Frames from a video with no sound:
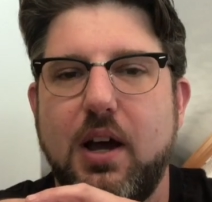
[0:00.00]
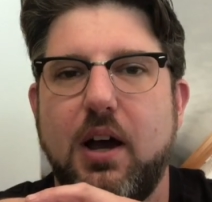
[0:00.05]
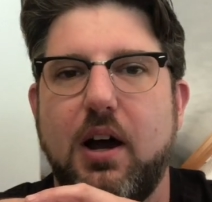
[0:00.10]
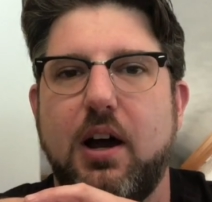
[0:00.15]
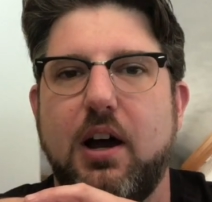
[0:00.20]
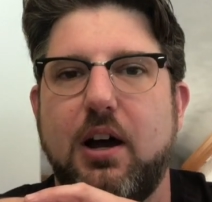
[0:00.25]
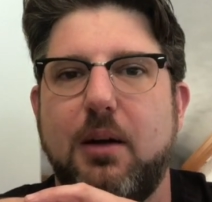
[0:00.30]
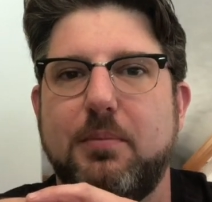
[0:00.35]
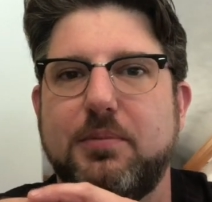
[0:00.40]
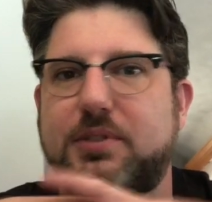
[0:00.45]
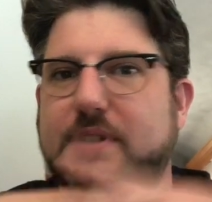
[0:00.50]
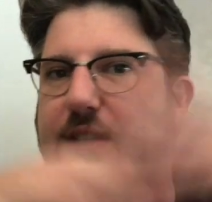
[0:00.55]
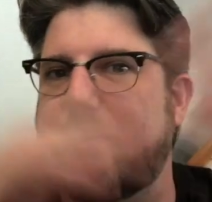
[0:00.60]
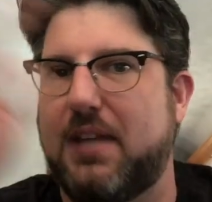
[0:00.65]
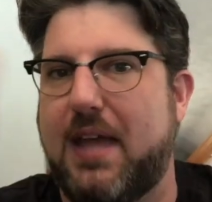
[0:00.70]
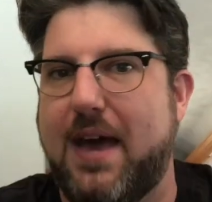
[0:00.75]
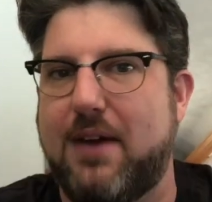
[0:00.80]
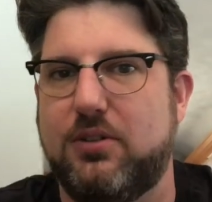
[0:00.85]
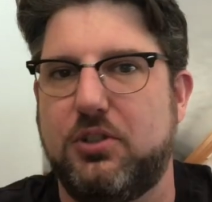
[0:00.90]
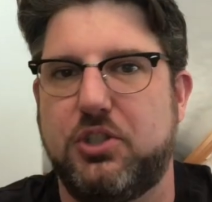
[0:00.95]
It says
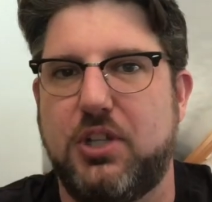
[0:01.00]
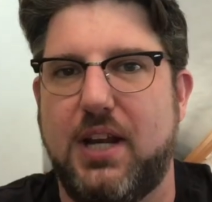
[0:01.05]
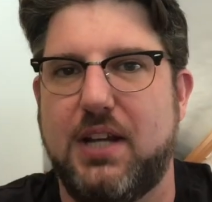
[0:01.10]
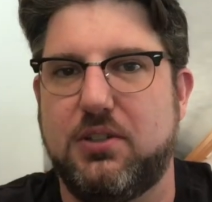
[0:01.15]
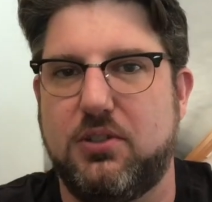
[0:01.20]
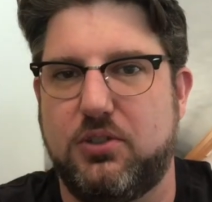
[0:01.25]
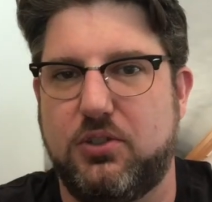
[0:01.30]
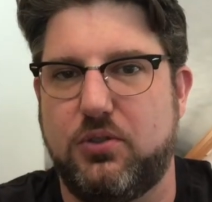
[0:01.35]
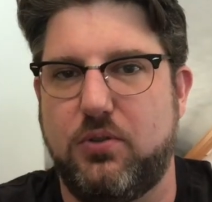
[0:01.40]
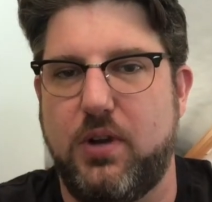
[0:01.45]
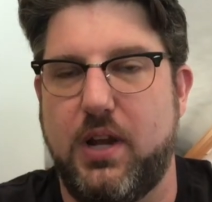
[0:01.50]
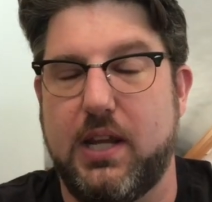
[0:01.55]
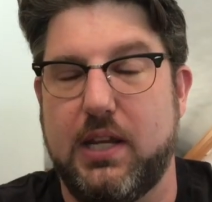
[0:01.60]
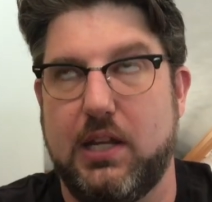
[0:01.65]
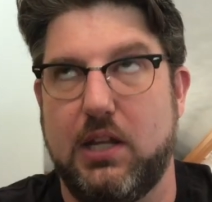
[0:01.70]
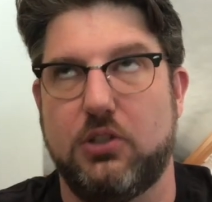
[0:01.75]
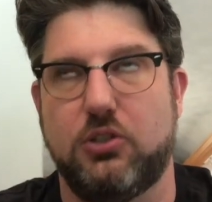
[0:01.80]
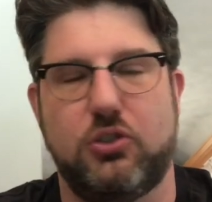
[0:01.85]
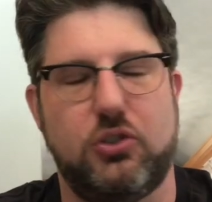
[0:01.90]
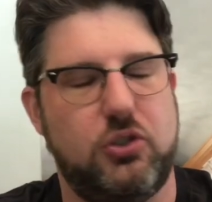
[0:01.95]
how to change a string.
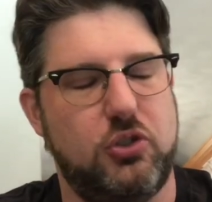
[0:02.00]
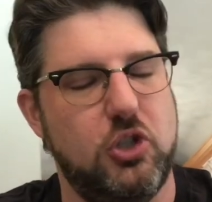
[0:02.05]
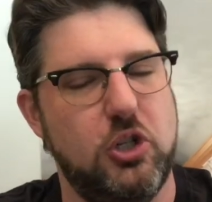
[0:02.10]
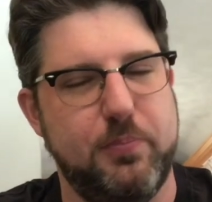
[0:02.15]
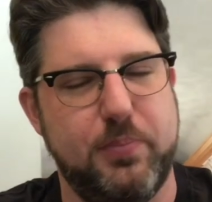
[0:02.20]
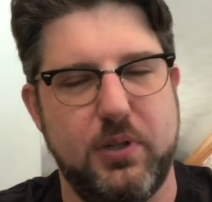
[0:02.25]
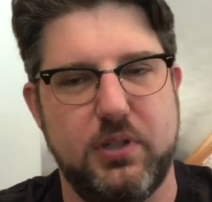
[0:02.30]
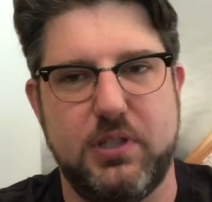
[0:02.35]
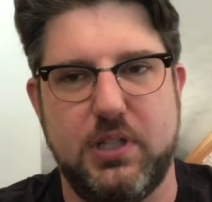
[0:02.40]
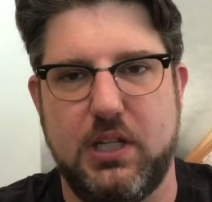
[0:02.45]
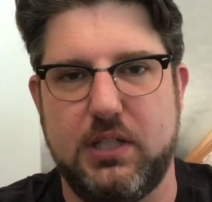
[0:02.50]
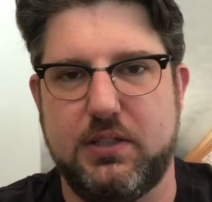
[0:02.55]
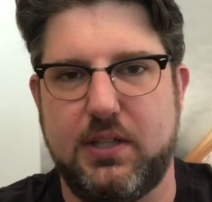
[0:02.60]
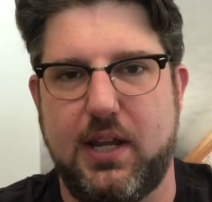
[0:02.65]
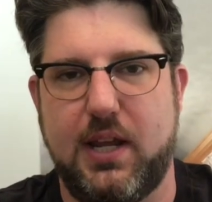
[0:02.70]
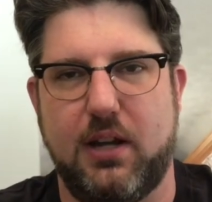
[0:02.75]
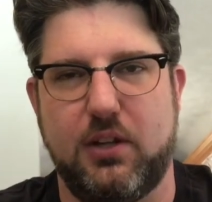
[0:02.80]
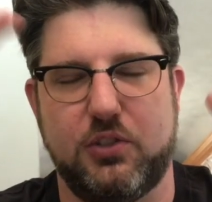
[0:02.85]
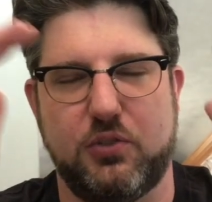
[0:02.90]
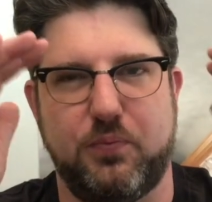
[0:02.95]
It's super
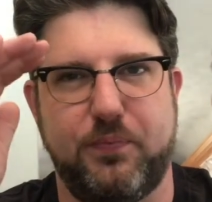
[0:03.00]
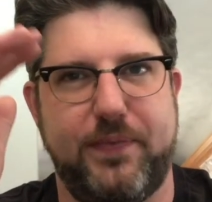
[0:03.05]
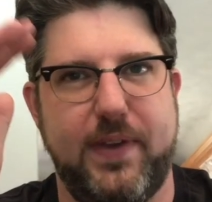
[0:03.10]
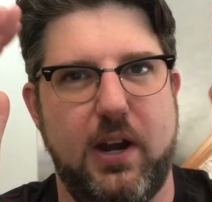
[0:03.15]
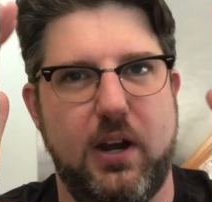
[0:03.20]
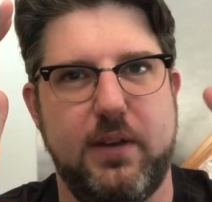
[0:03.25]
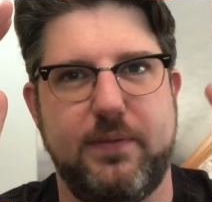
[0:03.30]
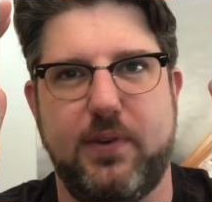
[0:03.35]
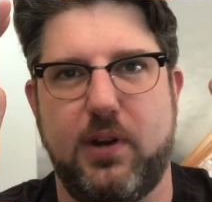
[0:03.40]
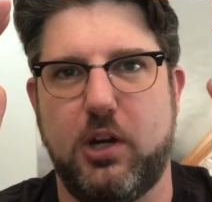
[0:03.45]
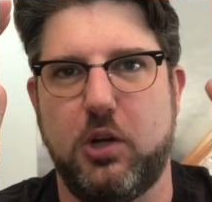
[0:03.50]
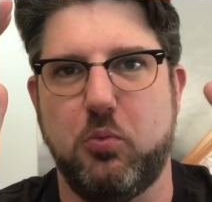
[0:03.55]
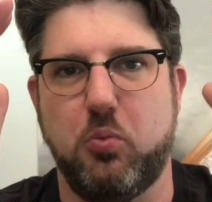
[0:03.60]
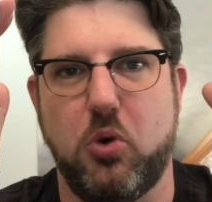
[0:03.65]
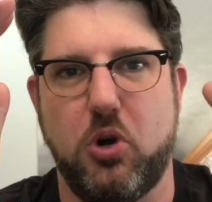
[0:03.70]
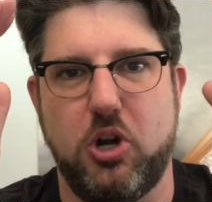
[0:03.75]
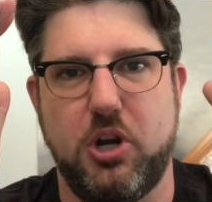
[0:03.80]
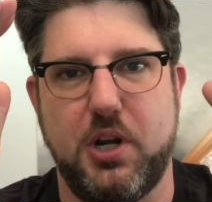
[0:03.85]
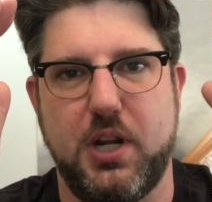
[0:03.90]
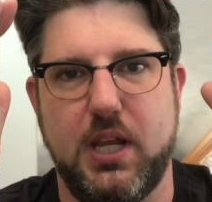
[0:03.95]
detailed. It's very, very
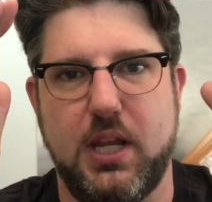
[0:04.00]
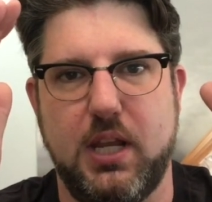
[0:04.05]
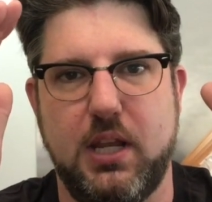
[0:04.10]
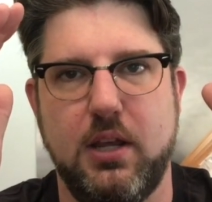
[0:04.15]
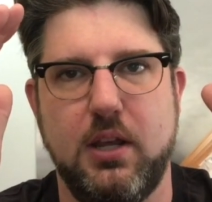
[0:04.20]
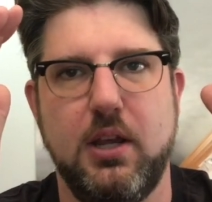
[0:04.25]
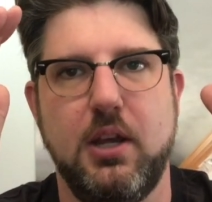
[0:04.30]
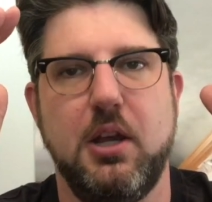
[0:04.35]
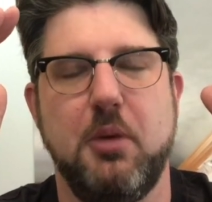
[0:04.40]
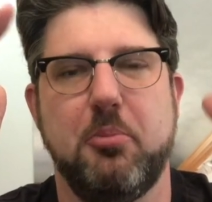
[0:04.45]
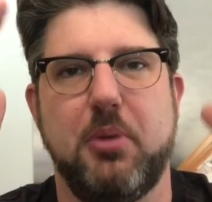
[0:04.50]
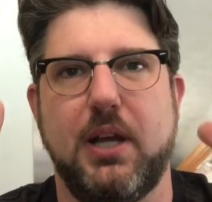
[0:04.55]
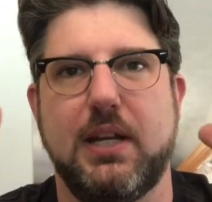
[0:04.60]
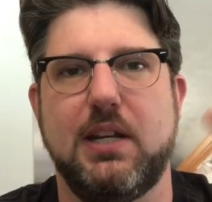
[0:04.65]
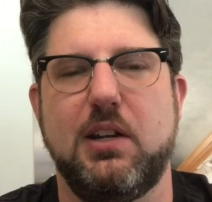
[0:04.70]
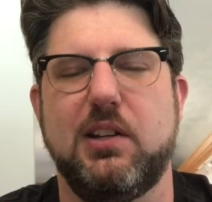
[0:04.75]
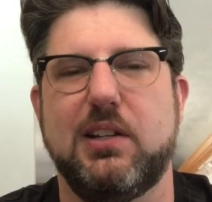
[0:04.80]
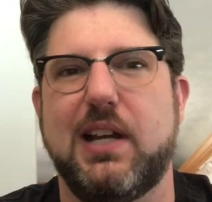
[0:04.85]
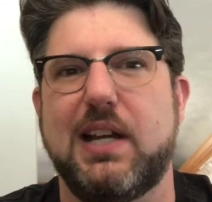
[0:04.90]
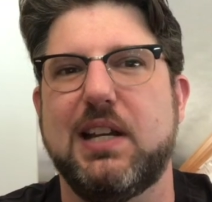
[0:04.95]
wordy, but I
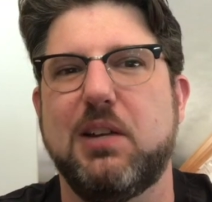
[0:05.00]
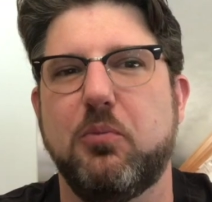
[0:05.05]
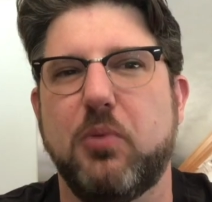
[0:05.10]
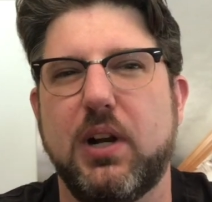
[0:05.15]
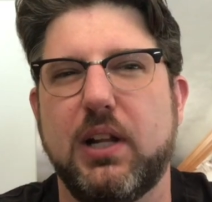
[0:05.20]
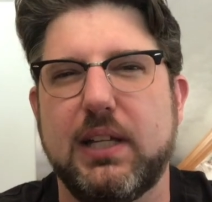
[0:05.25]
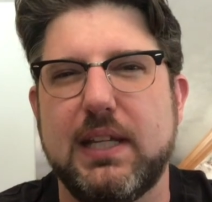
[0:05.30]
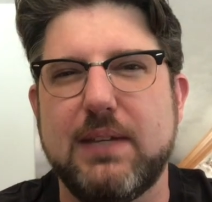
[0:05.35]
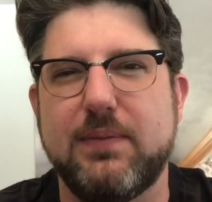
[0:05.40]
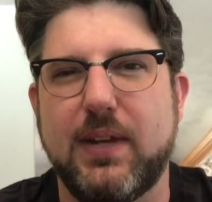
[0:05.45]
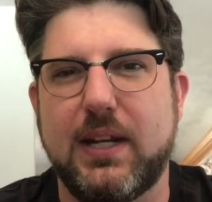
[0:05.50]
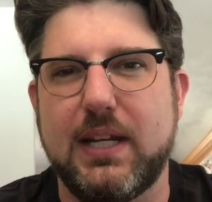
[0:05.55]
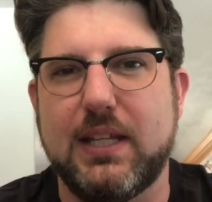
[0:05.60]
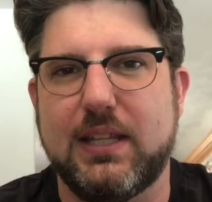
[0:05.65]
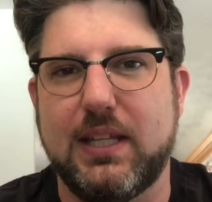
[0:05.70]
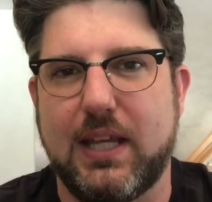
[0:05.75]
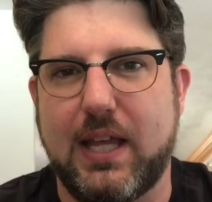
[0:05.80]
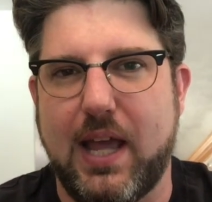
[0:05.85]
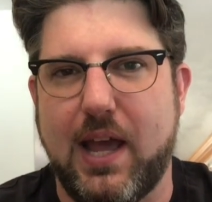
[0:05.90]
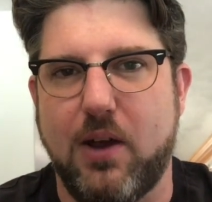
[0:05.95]
didn't want to leave
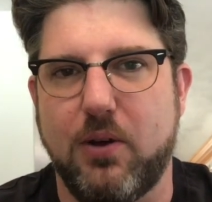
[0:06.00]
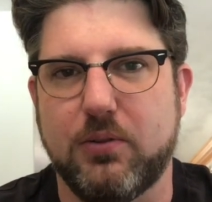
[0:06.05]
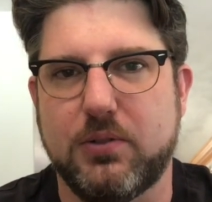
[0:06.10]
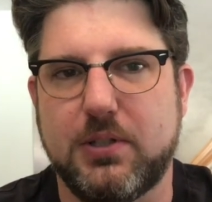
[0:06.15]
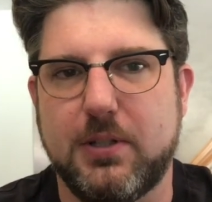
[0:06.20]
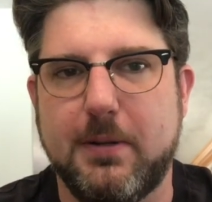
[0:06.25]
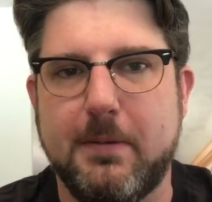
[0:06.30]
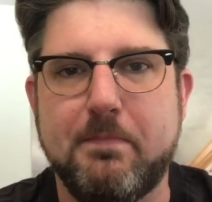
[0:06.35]
anything out.